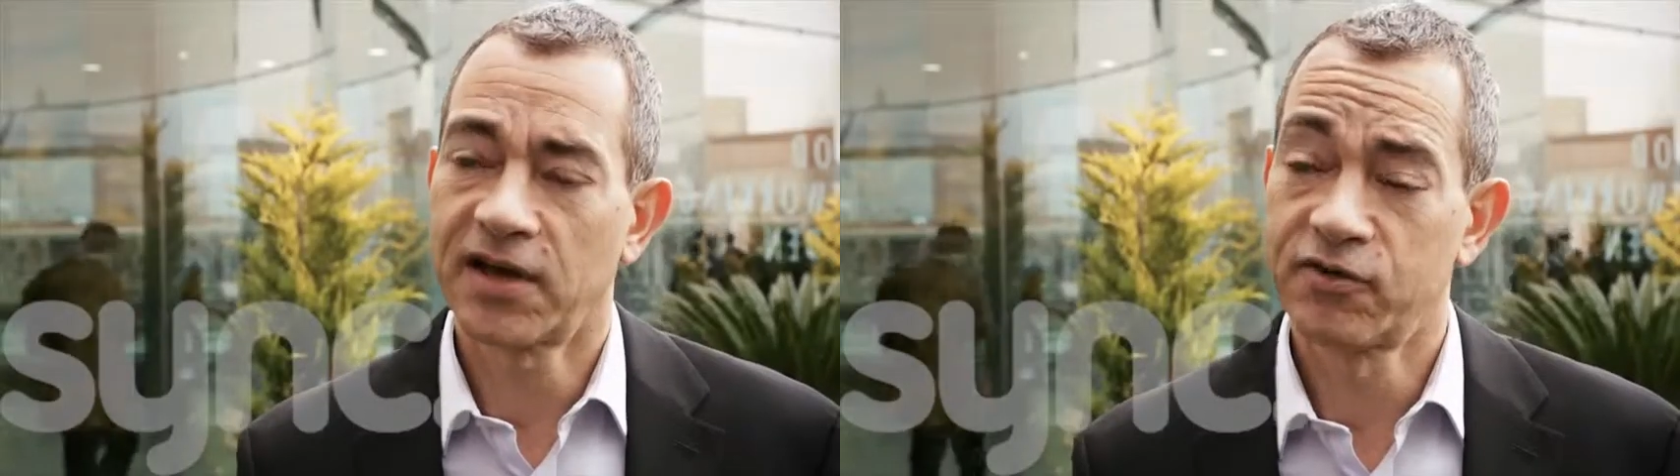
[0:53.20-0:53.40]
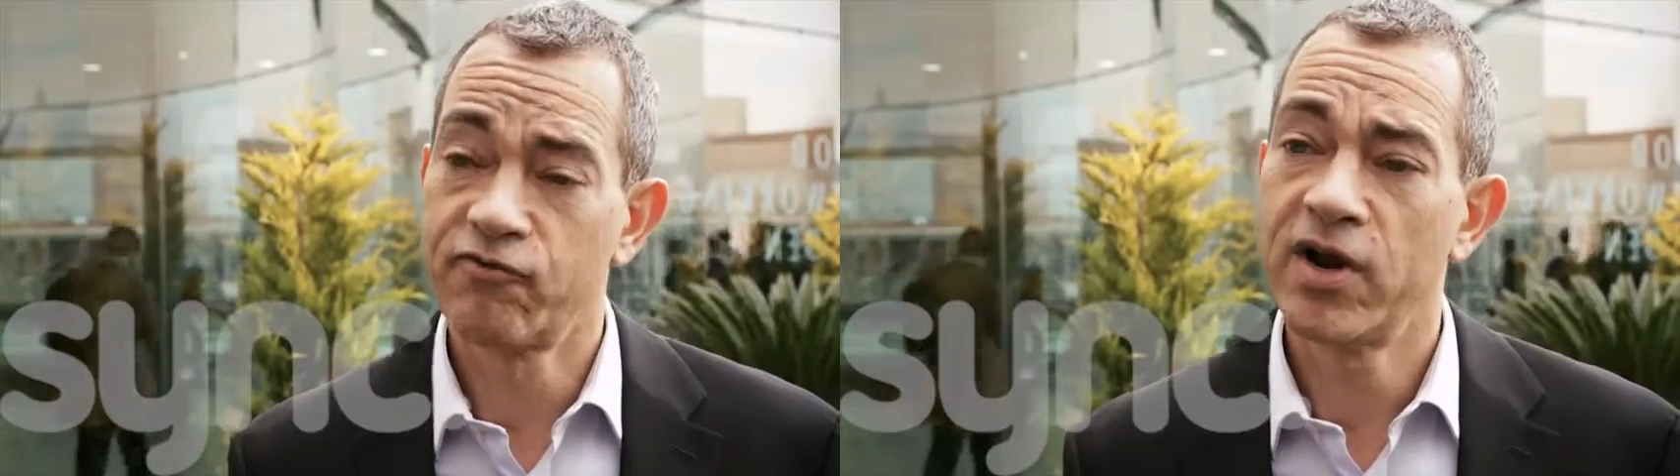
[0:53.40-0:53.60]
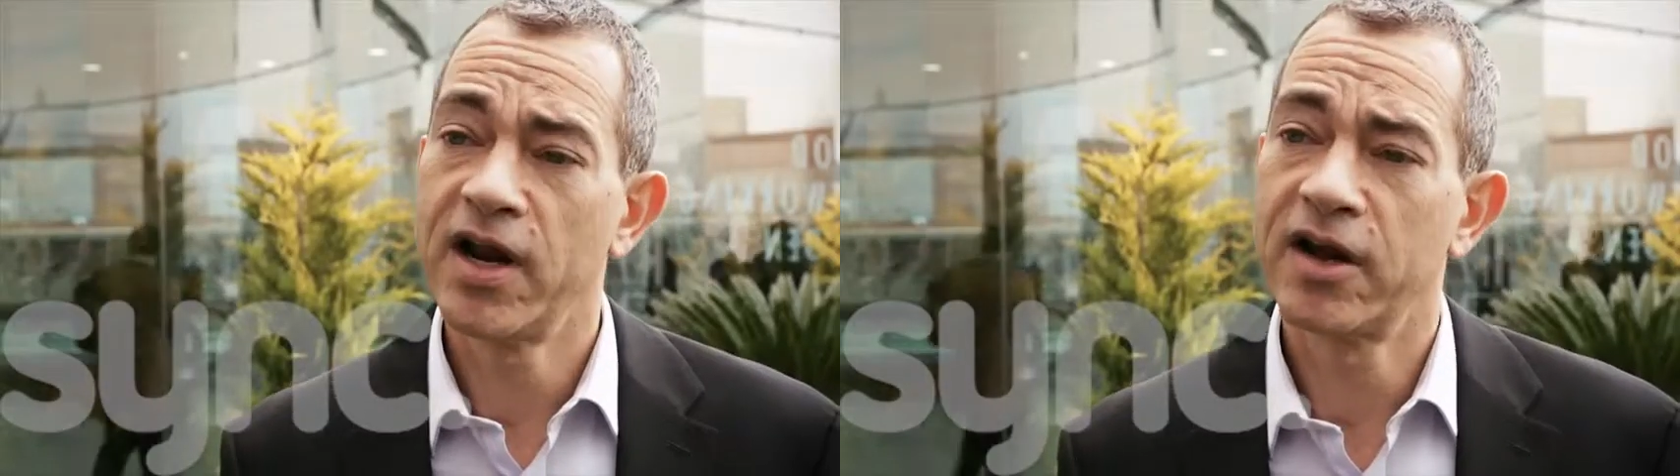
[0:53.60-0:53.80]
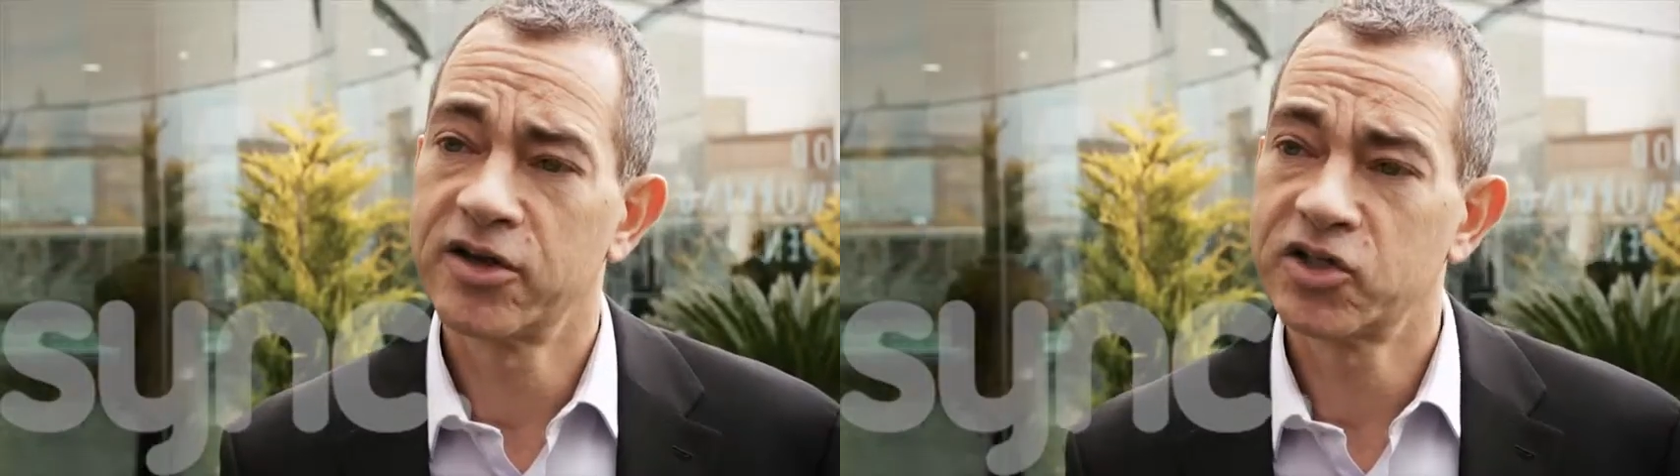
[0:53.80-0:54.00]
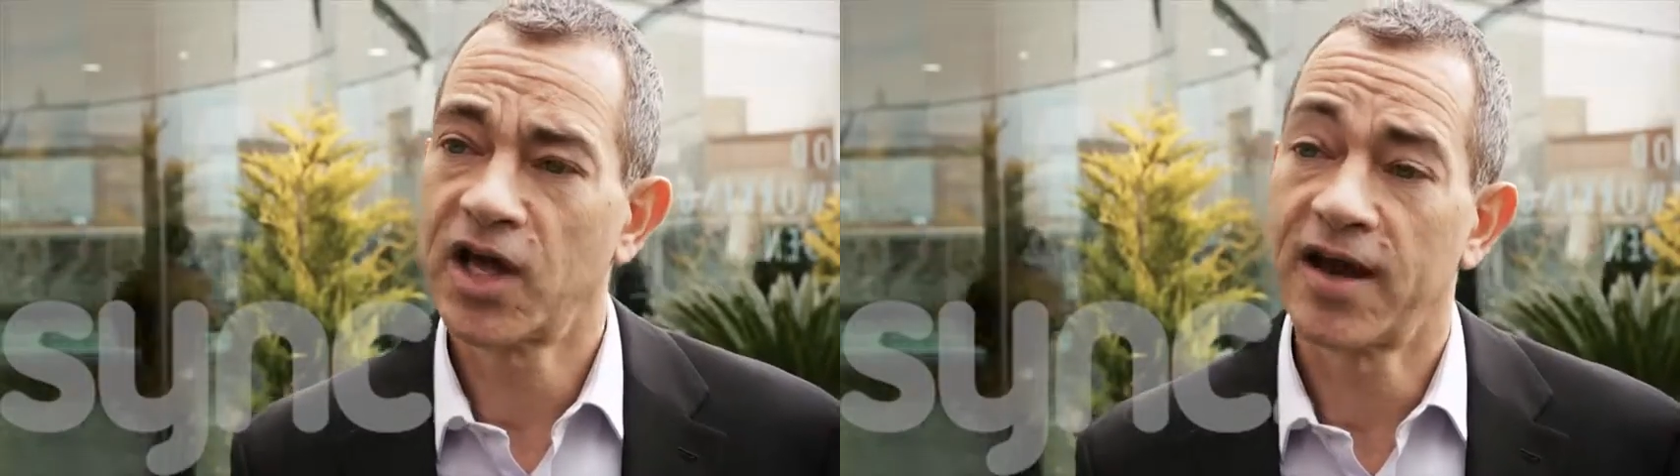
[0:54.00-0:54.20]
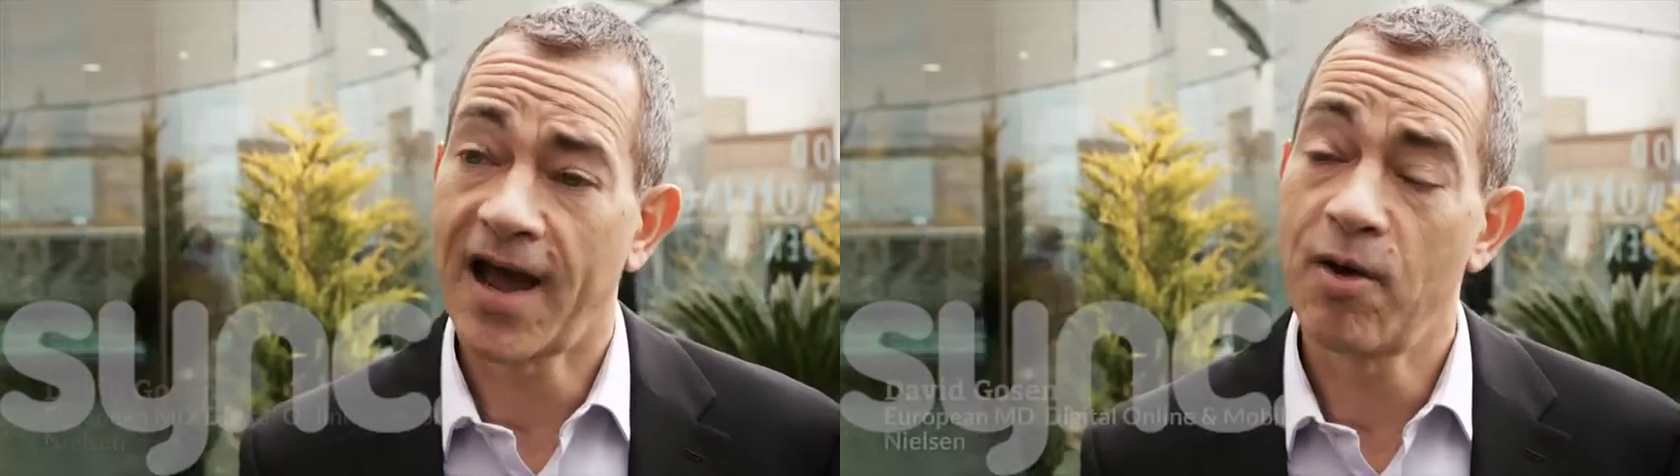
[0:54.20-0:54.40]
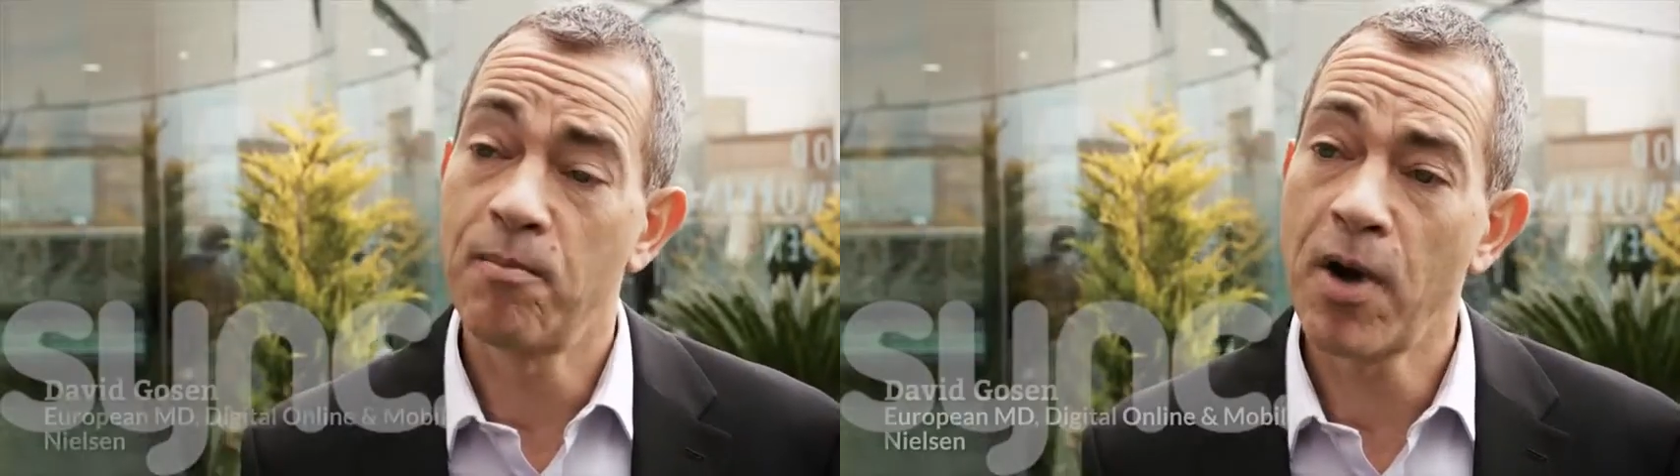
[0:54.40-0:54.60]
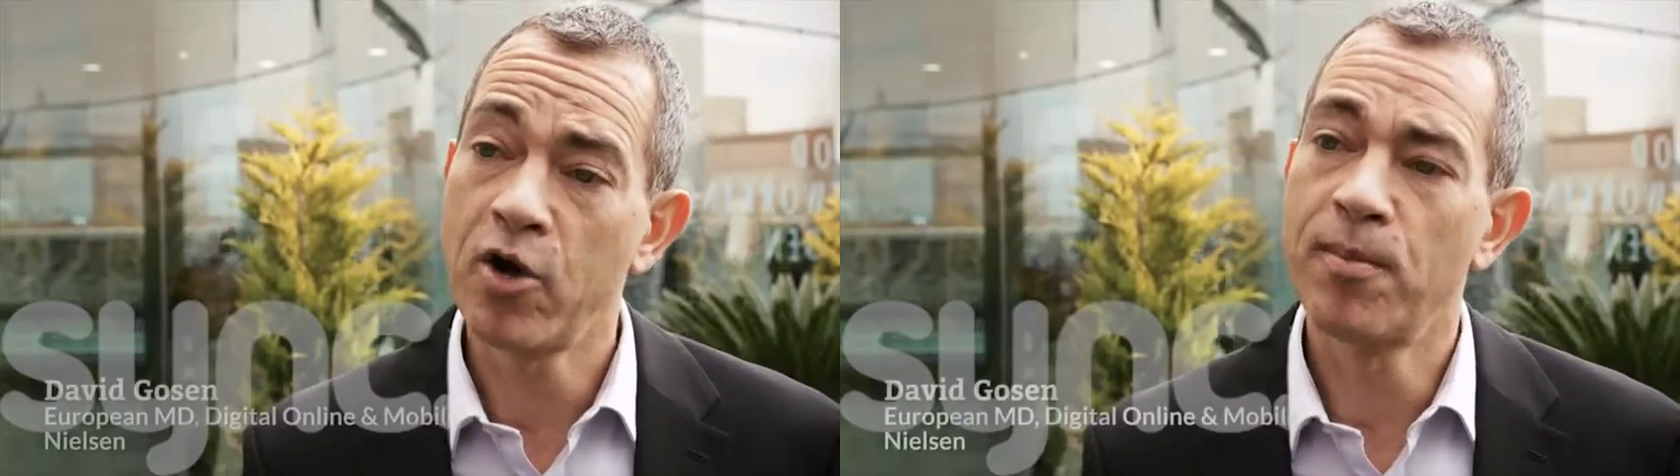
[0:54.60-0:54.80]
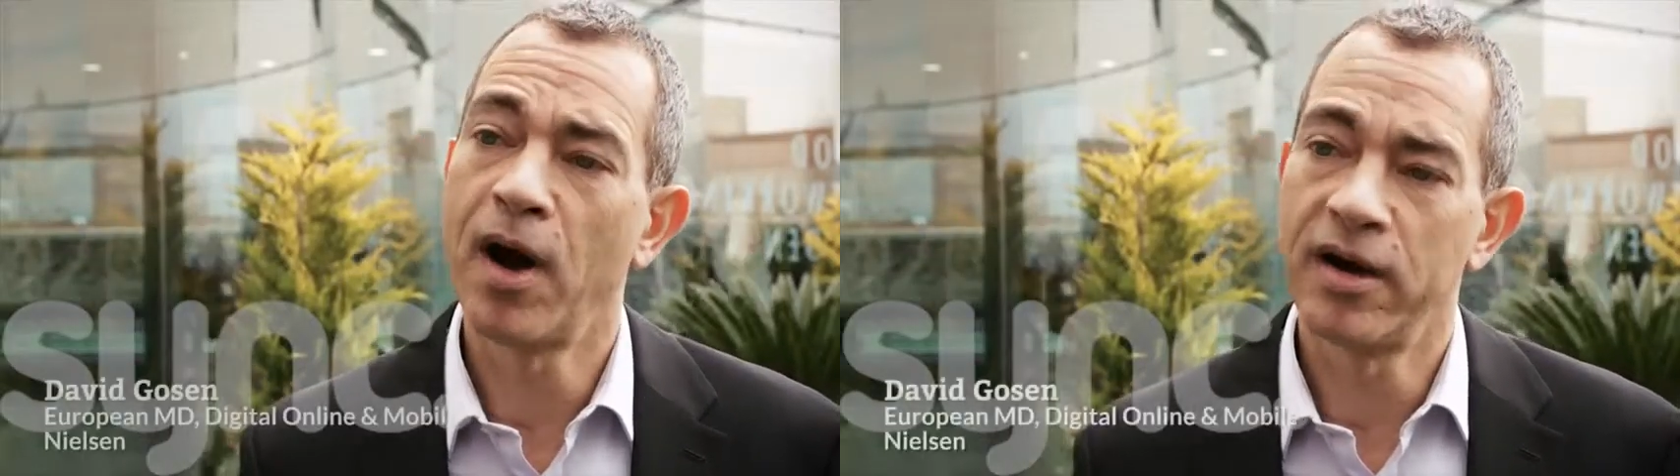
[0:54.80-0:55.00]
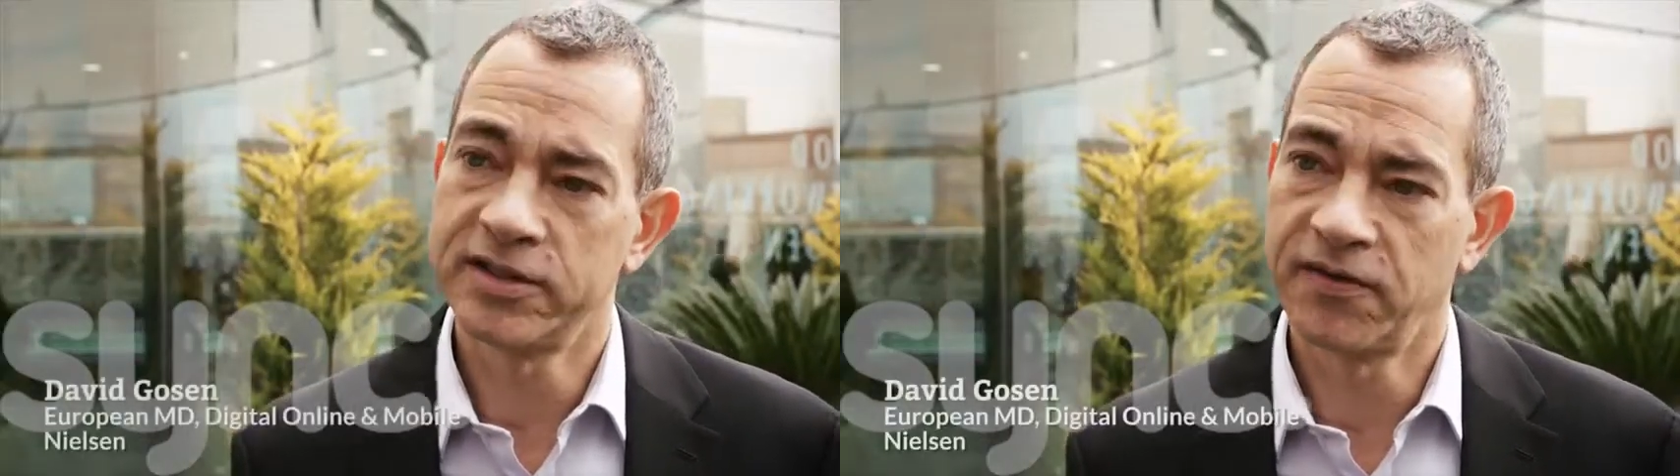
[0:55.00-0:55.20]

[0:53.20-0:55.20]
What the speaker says: have to really understand how mobile